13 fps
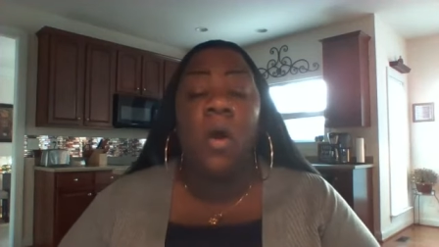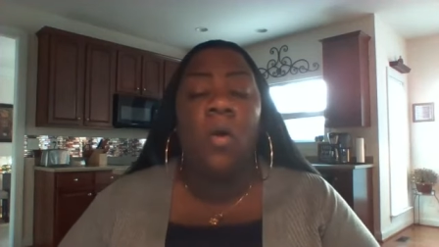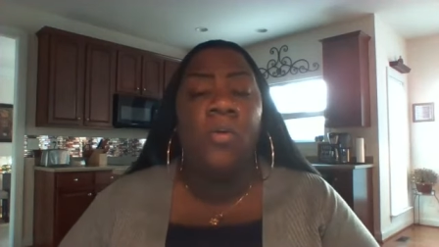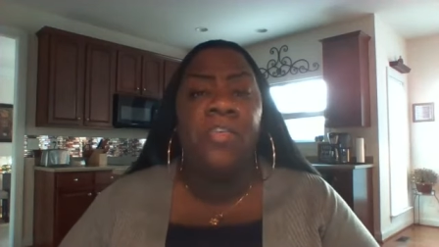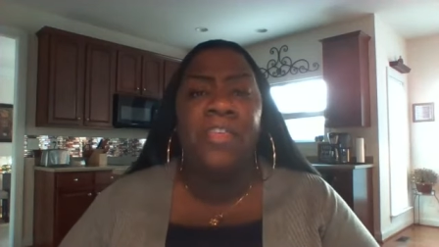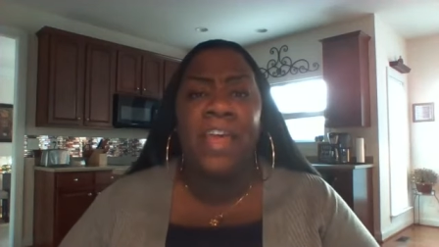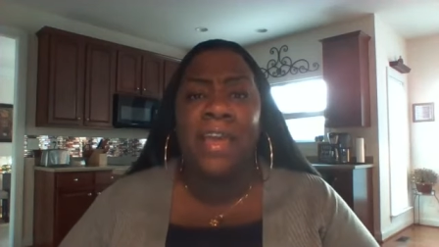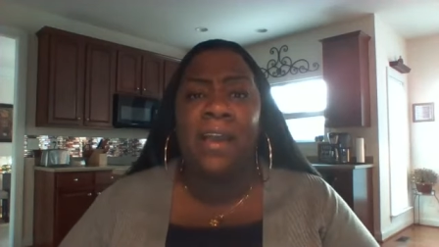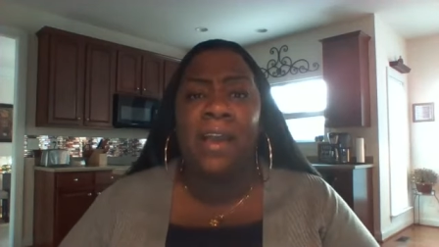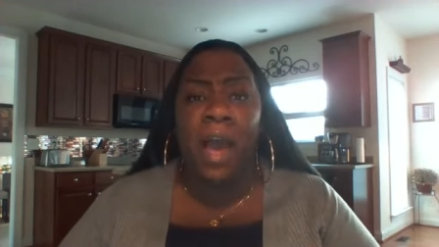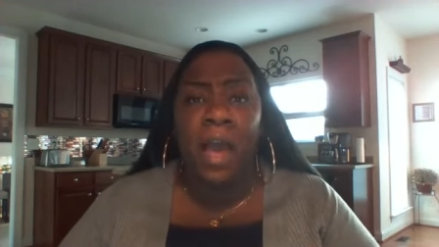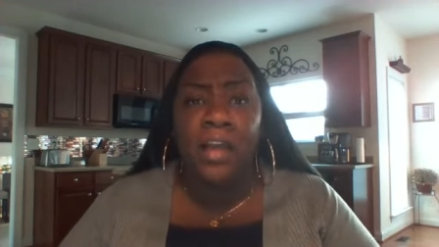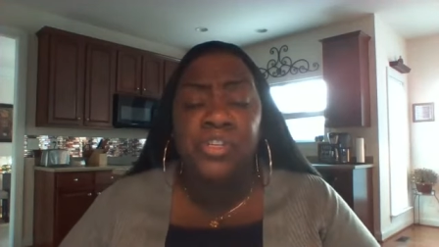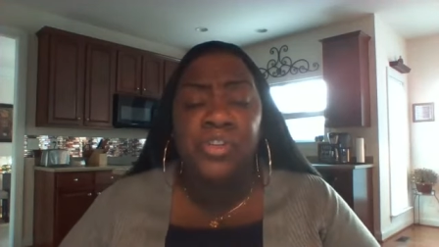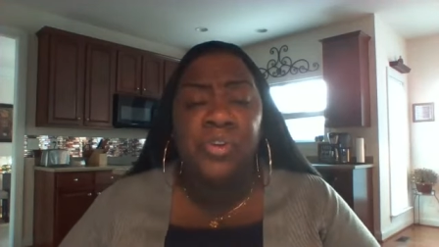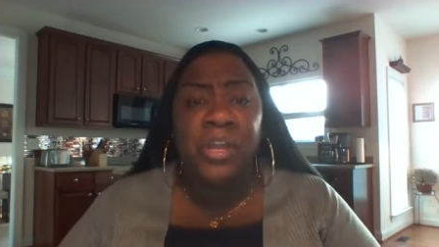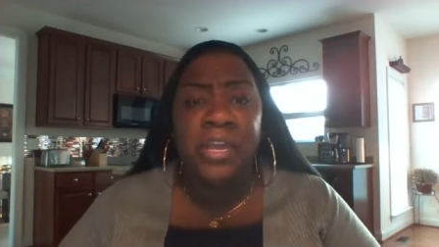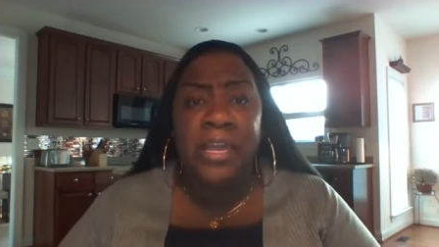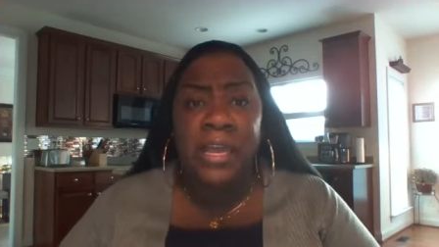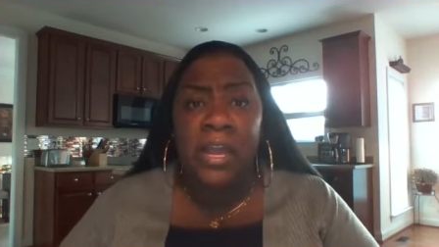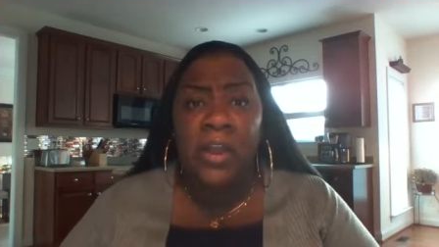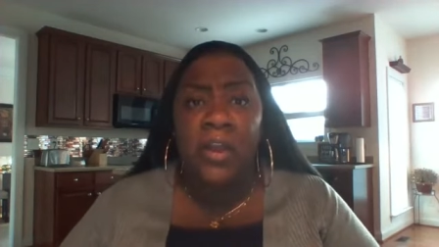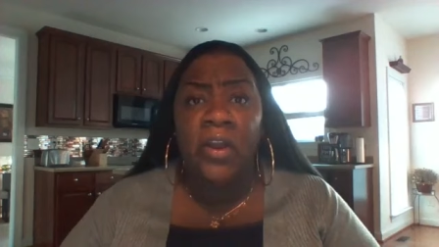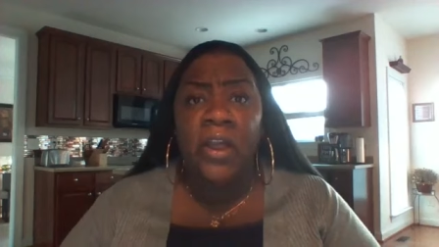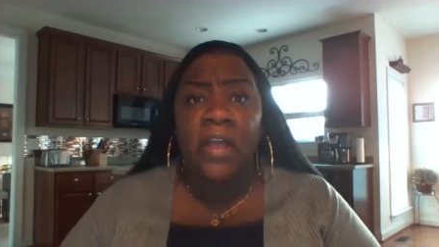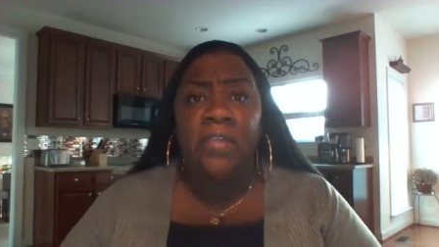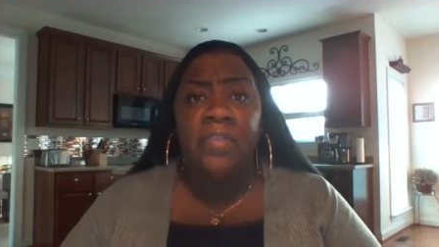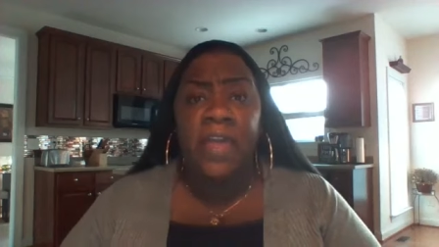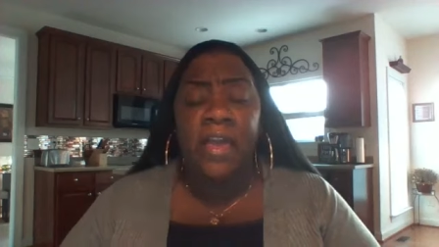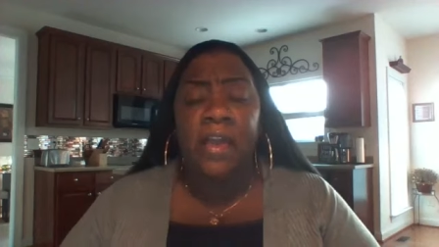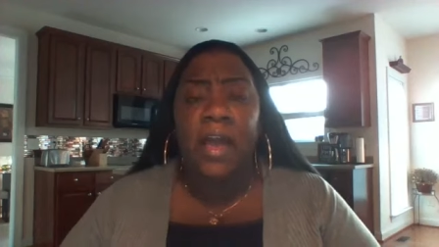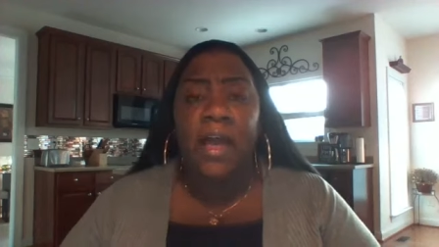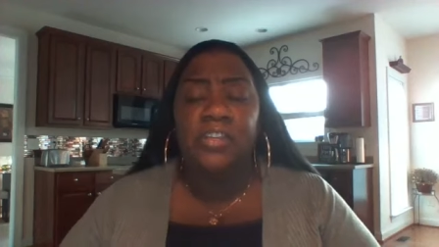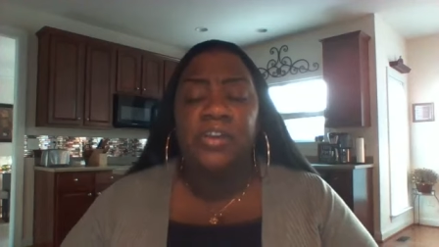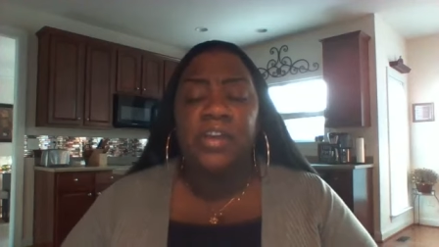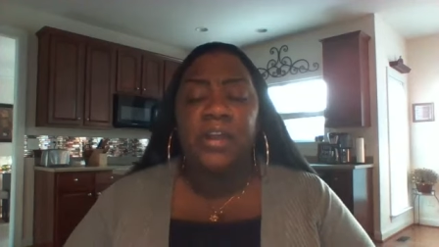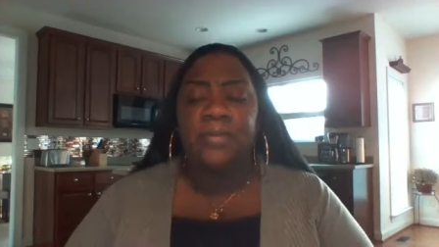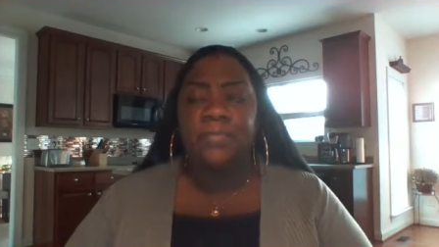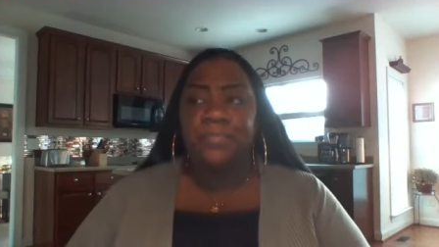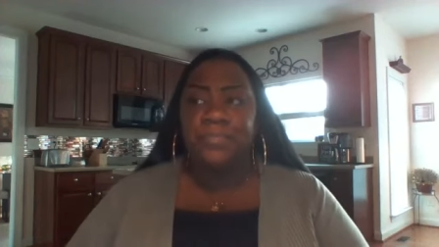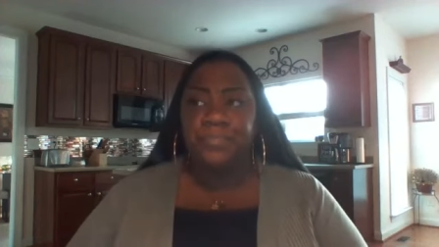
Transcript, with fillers: oh, thank God you're here. Thank God you're here.